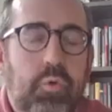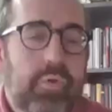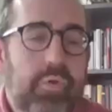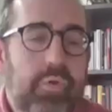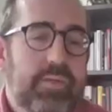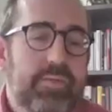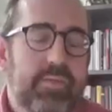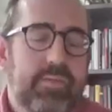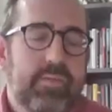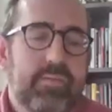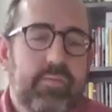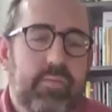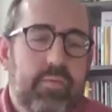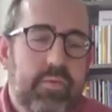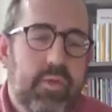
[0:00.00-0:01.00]
all right and to
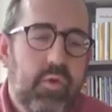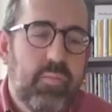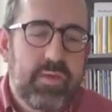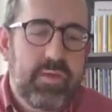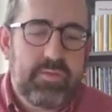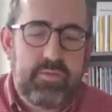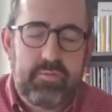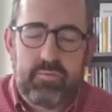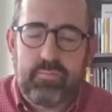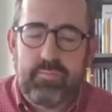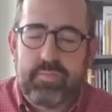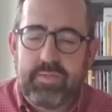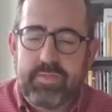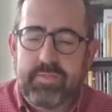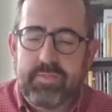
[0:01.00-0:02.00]
go back to
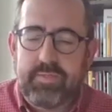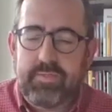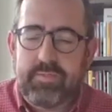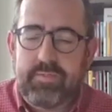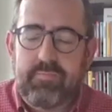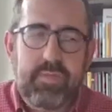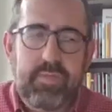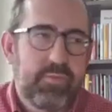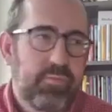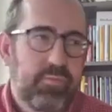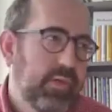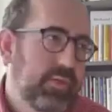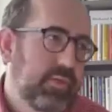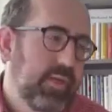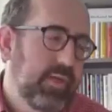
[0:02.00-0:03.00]
uh, the inflation
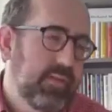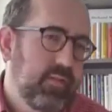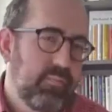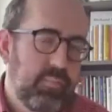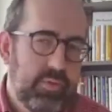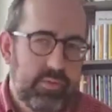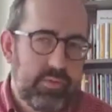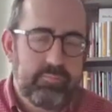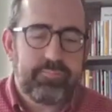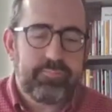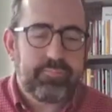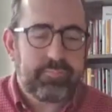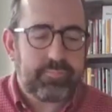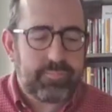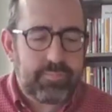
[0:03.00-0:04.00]
reduction act this big
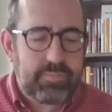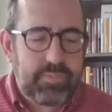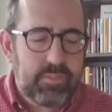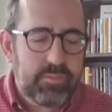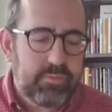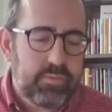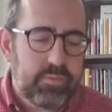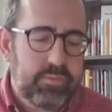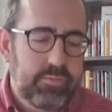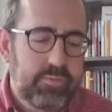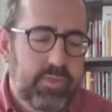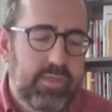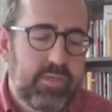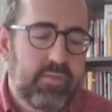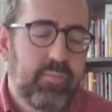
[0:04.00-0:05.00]
this
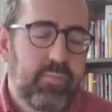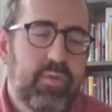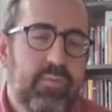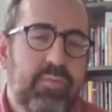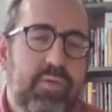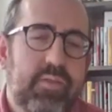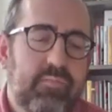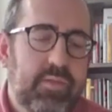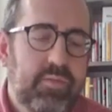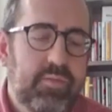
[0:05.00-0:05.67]
giant sprawling piece of